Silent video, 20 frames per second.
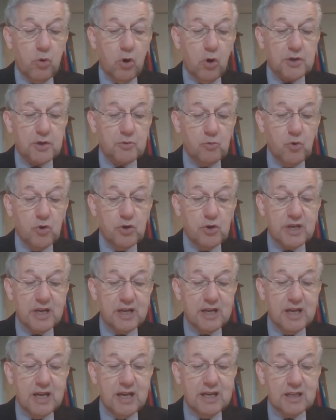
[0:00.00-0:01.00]
what would
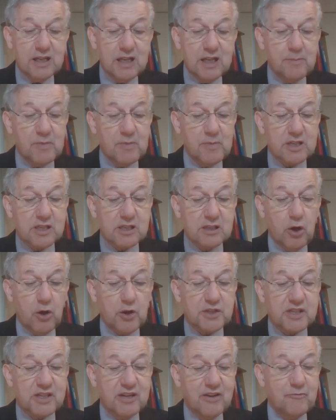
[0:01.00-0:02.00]
a claimant's
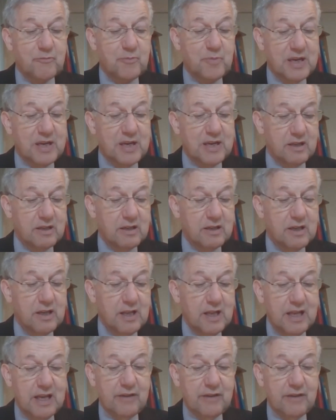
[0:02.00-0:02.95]
loss have been